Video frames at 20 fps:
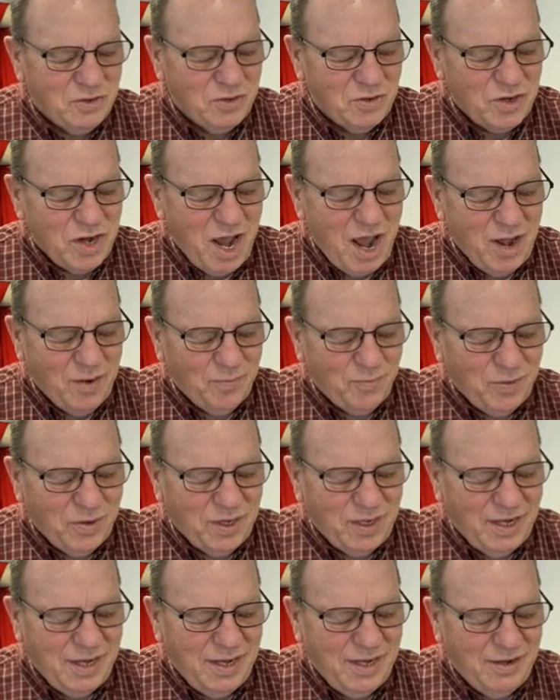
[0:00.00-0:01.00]
do not
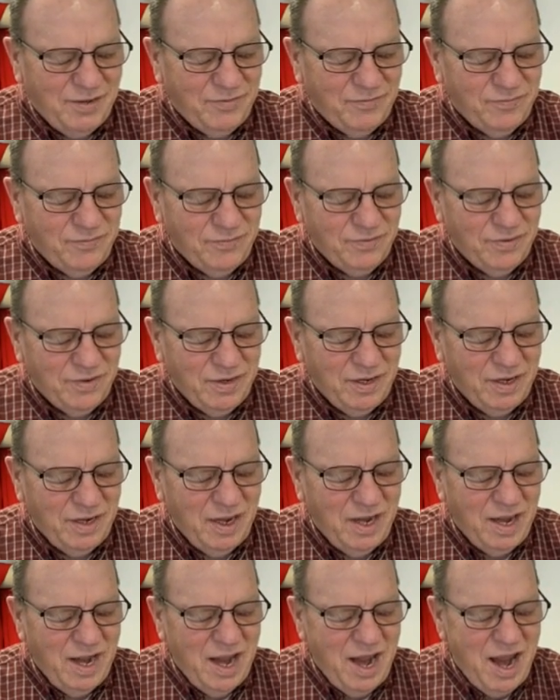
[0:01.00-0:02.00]
believe
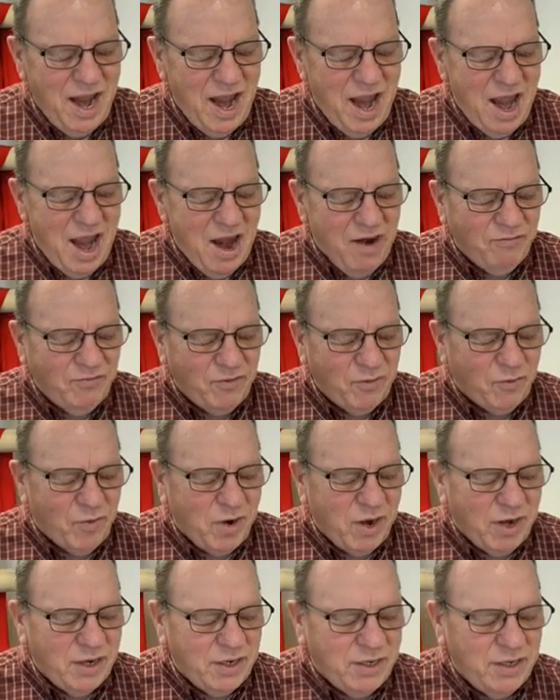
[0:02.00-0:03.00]

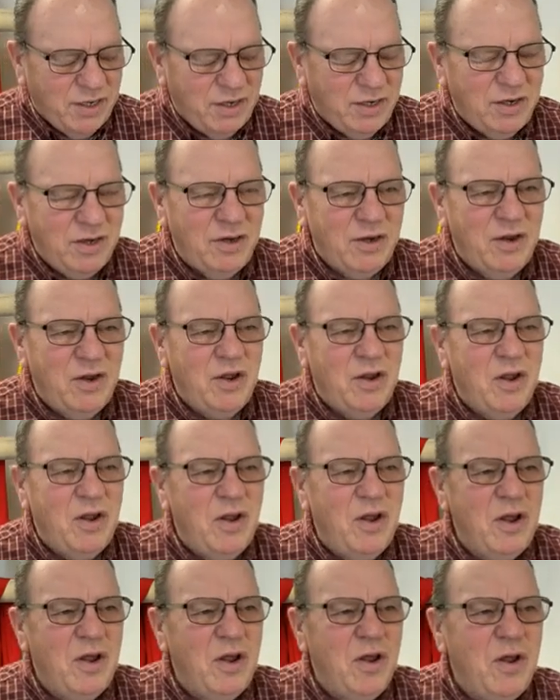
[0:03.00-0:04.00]
everyone
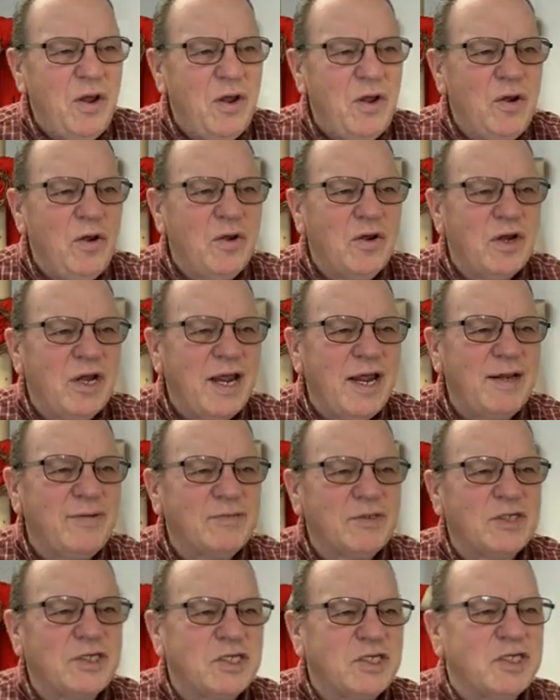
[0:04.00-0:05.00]
who
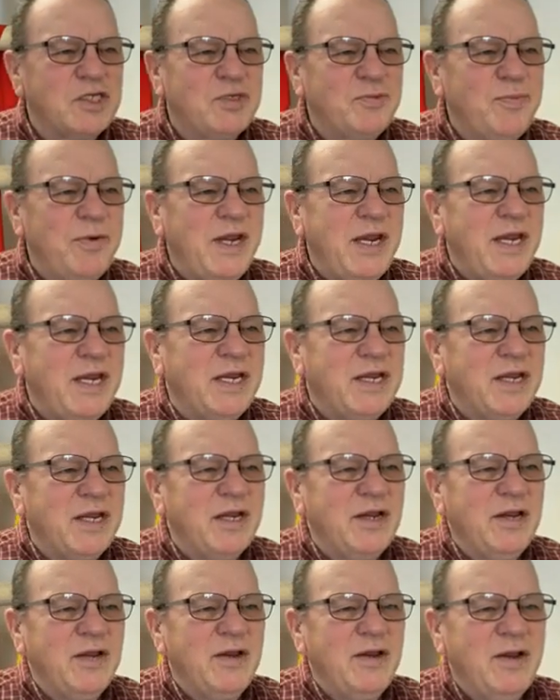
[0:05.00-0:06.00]
claims to speak
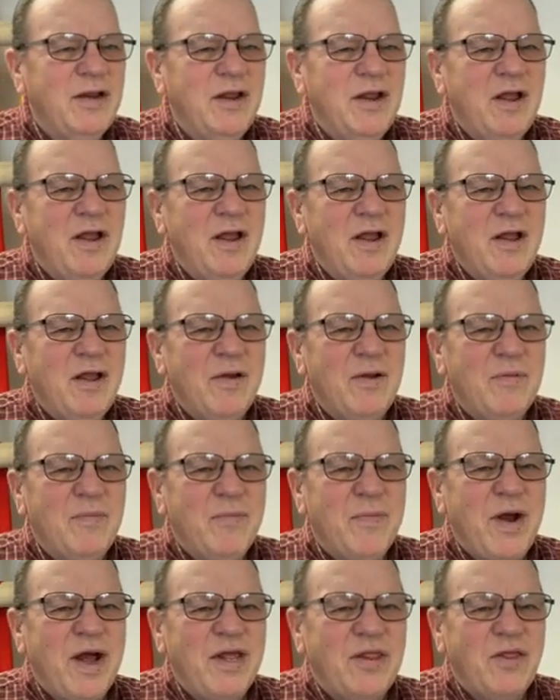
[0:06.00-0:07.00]

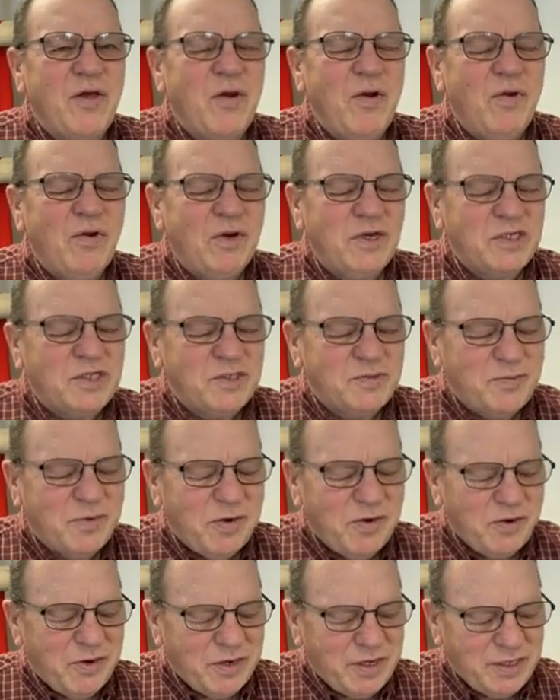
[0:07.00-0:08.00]
by the Holy
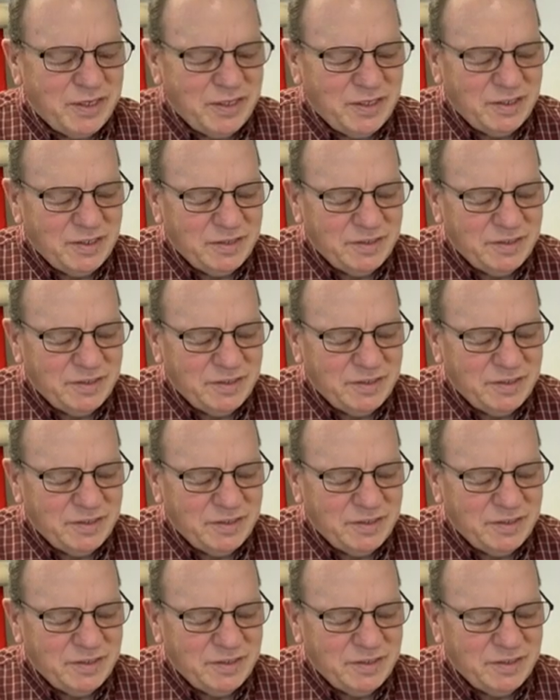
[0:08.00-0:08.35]
Spirit.